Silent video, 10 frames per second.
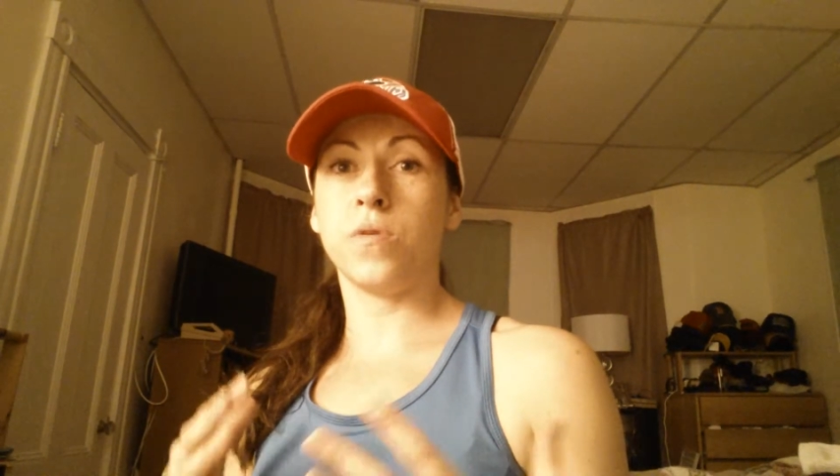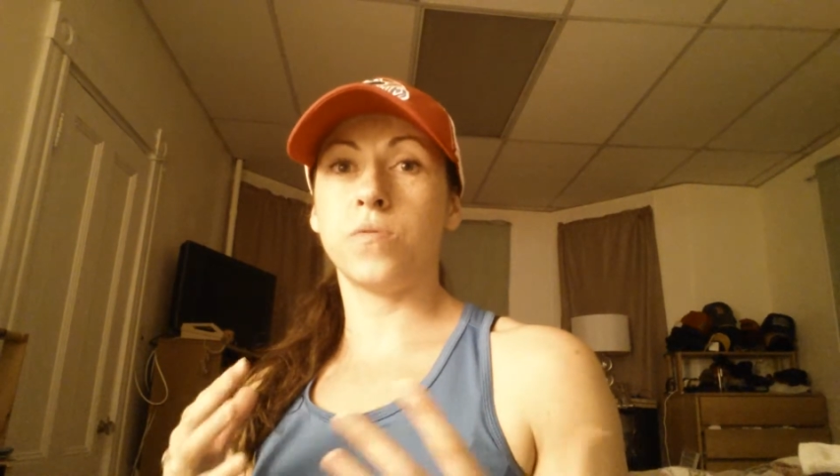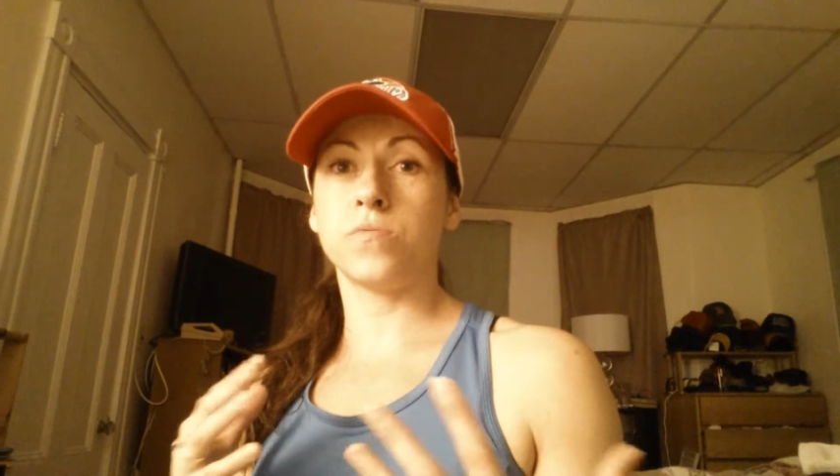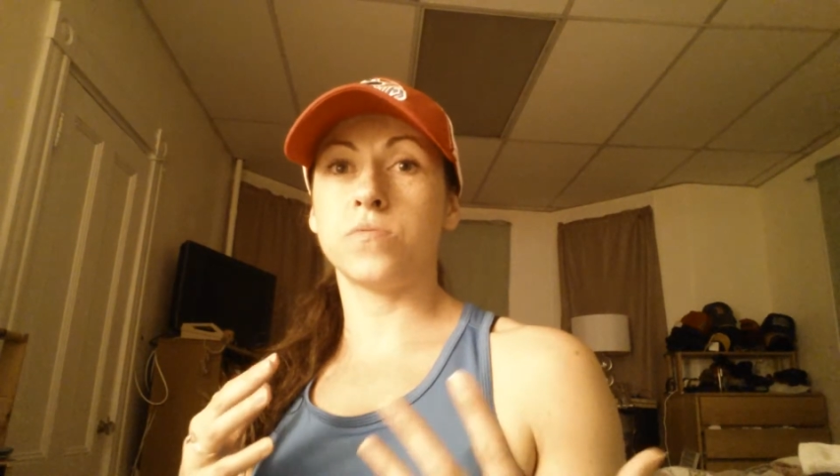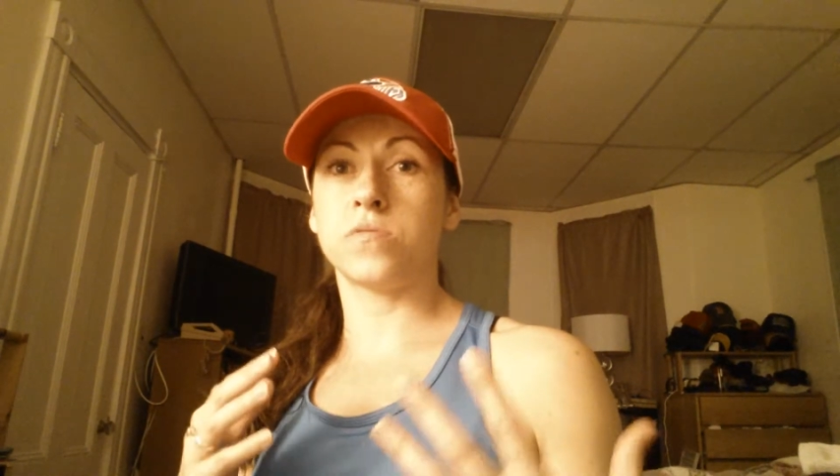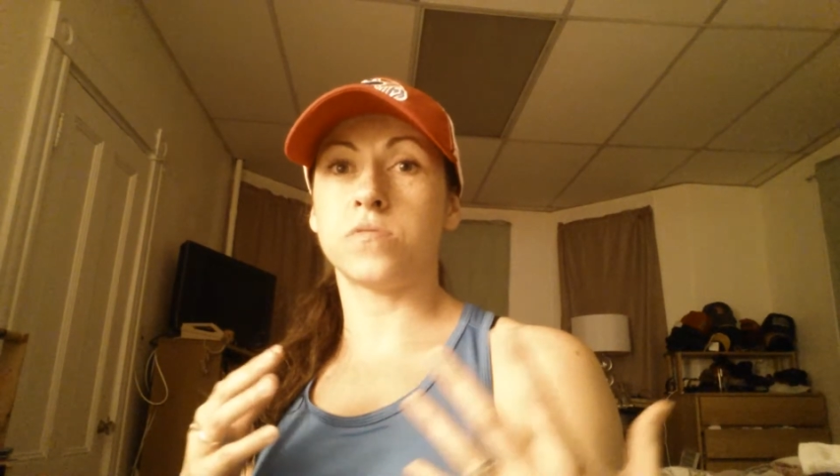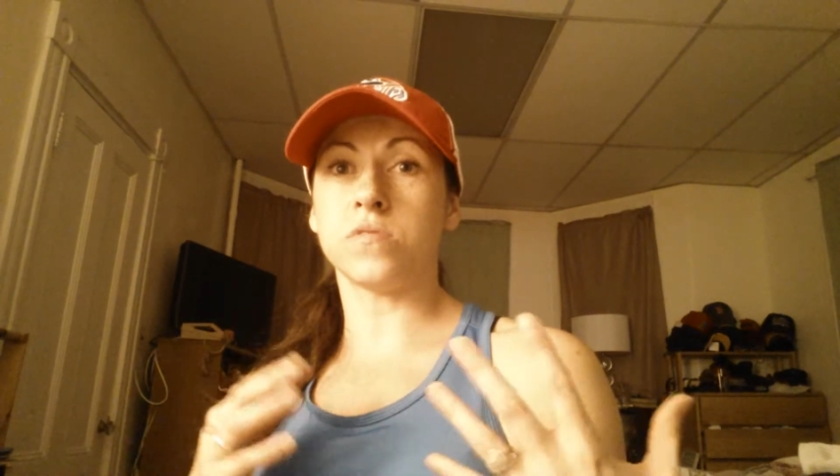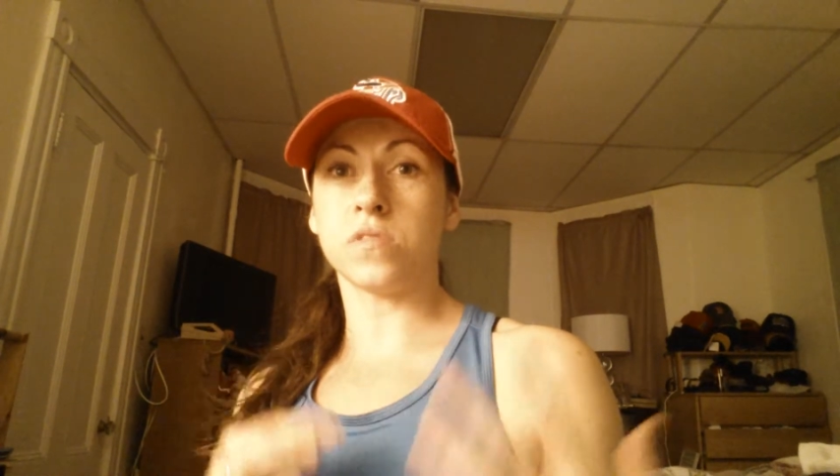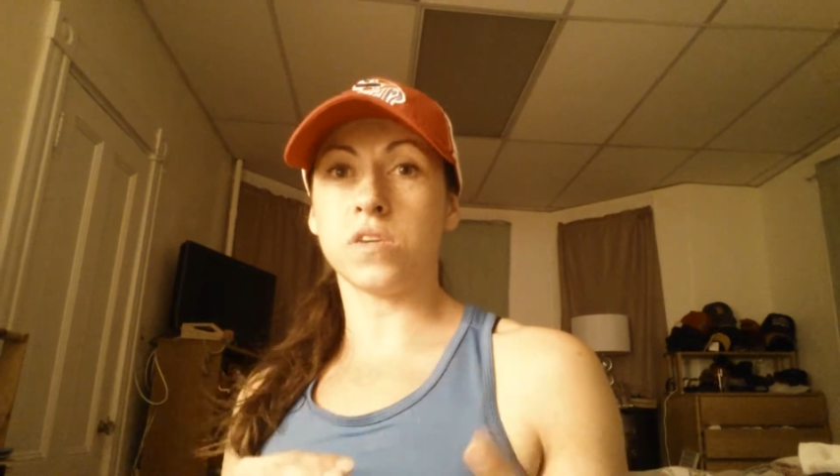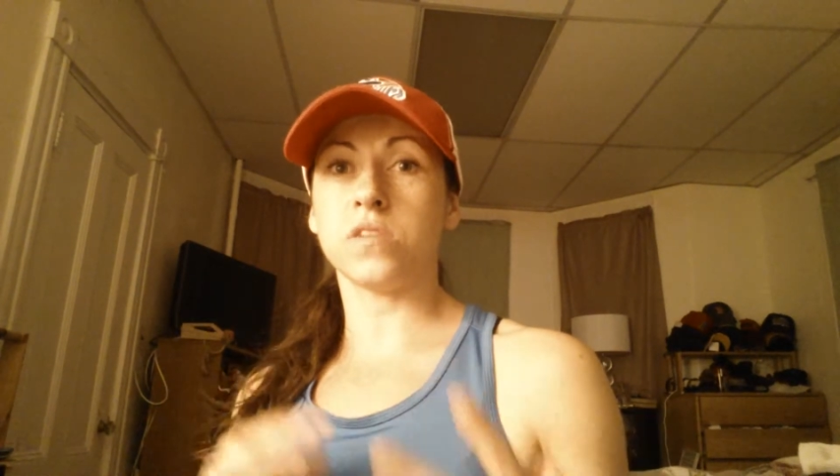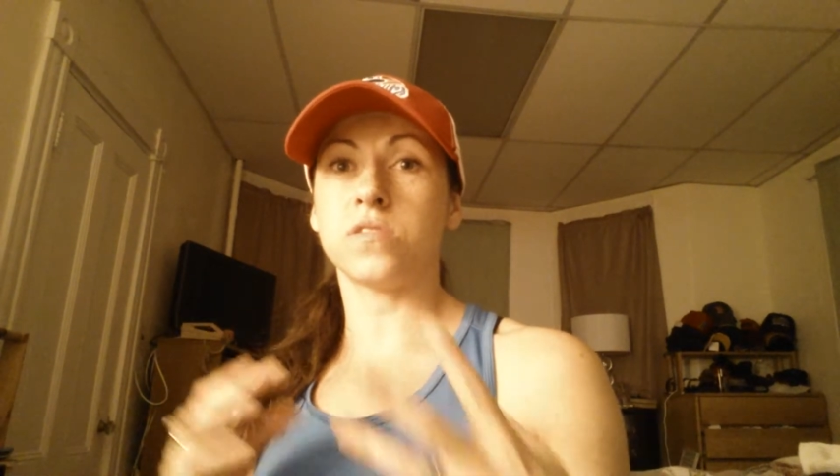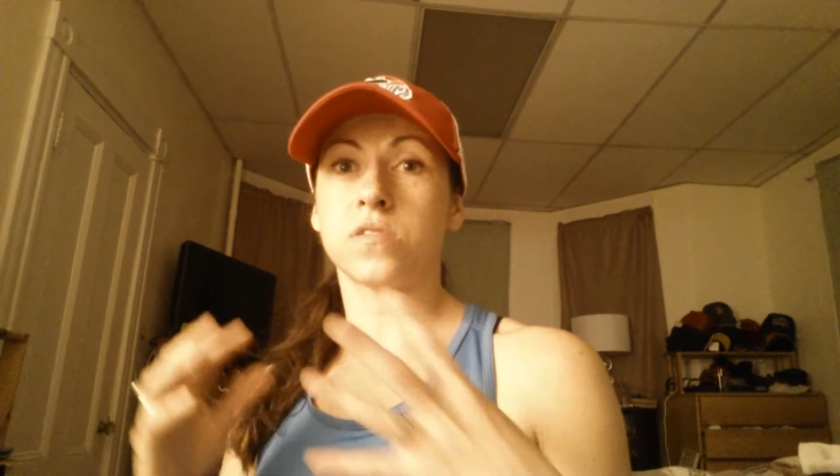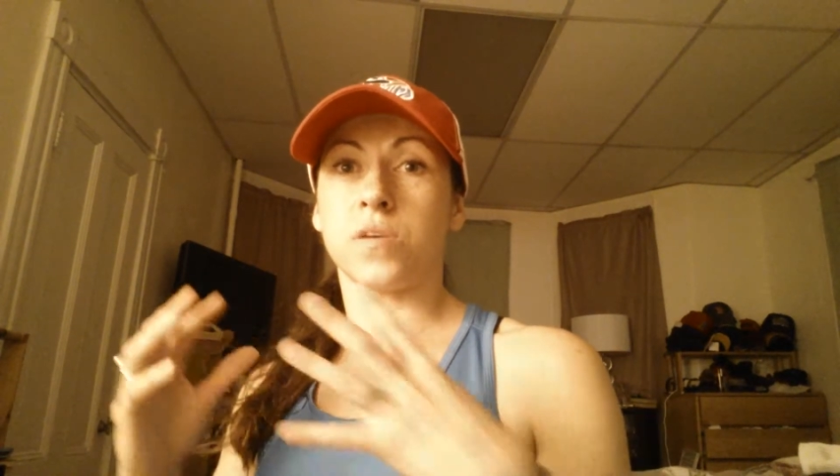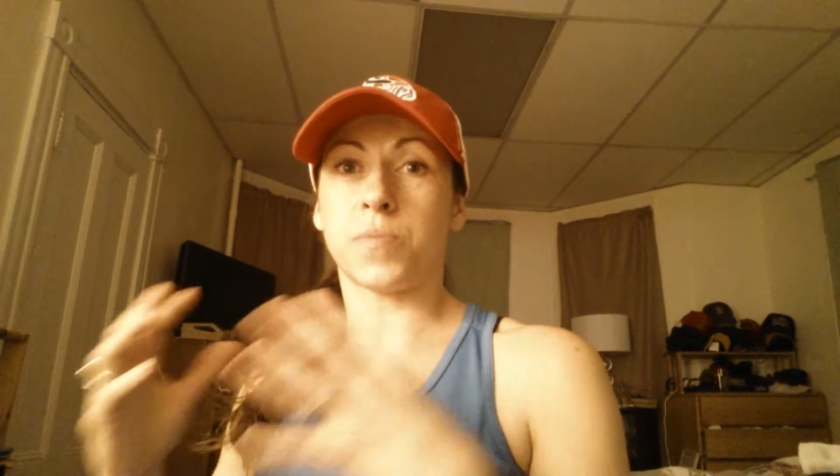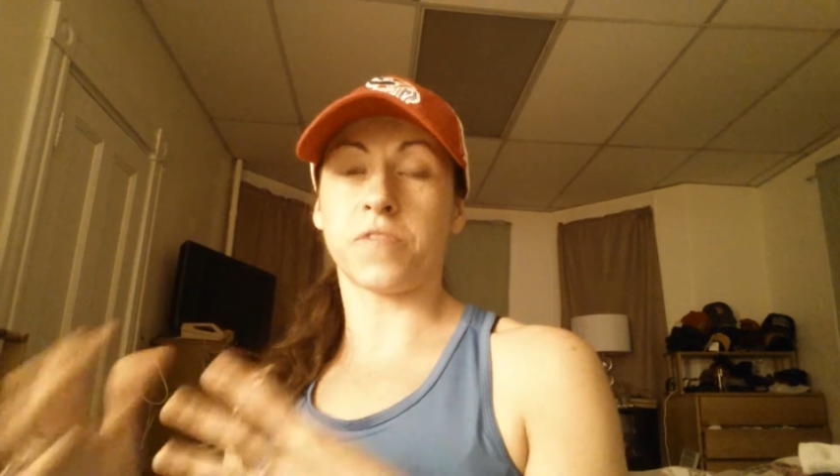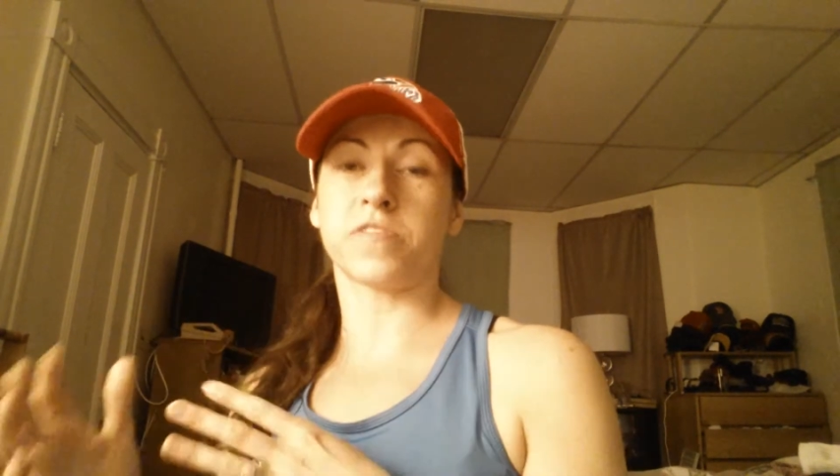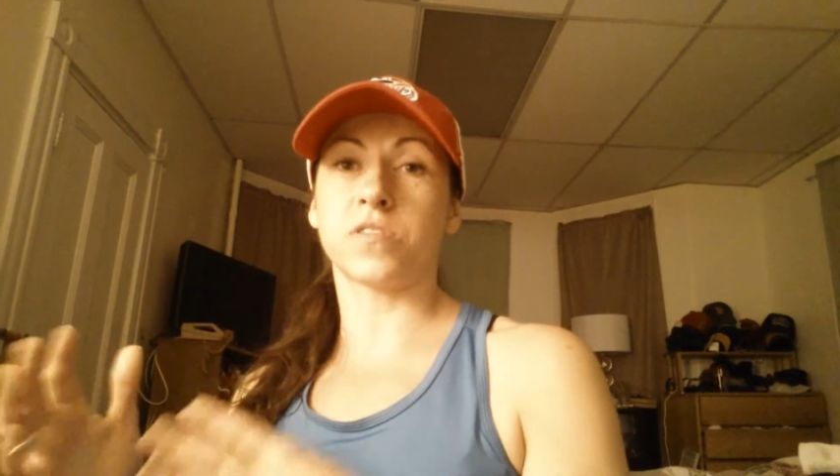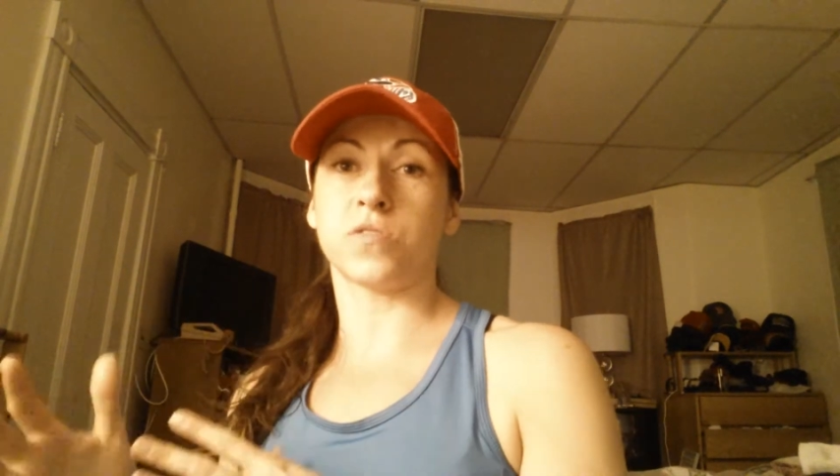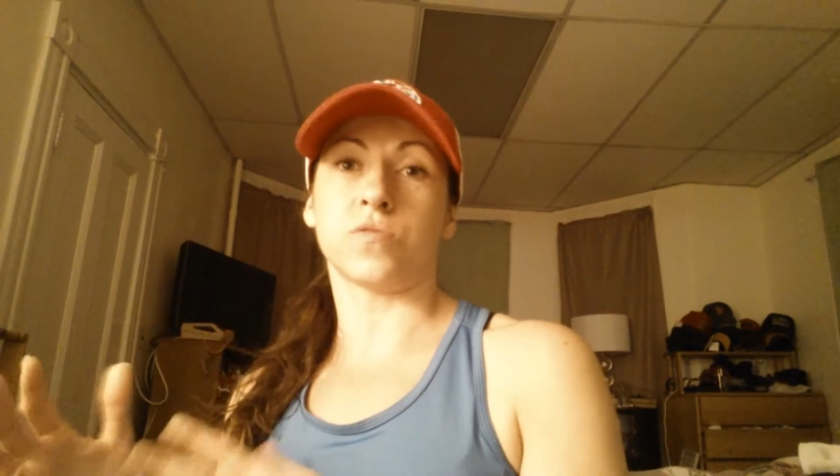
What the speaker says: whose needs are perfectly